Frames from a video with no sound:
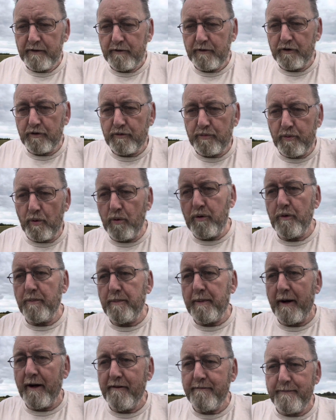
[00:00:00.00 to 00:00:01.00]
You just walk on a
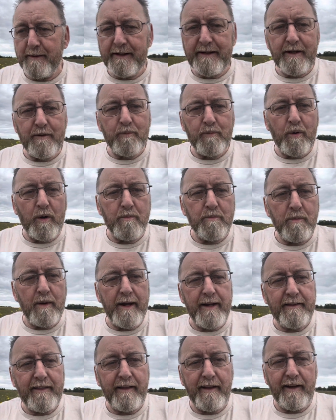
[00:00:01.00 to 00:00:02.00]
path, make it a
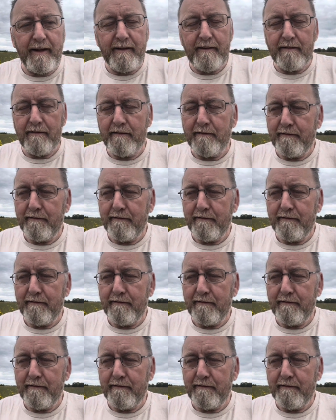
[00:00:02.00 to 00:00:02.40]
one-way thing.